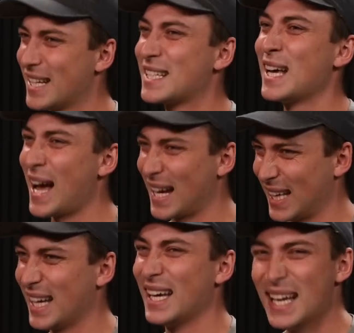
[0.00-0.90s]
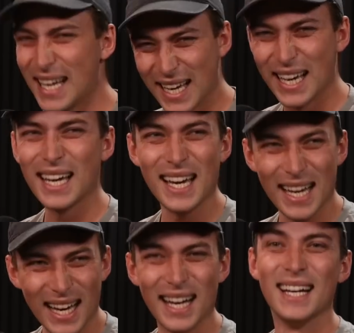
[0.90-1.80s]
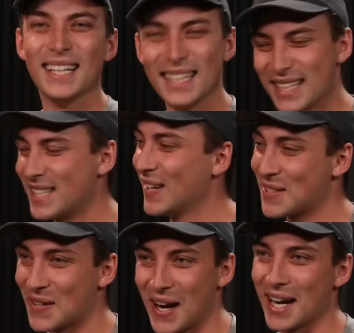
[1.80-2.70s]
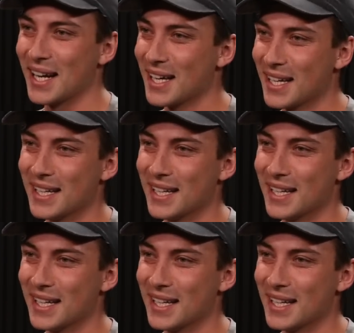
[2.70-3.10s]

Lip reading: Exactly. Yeah. So it's great.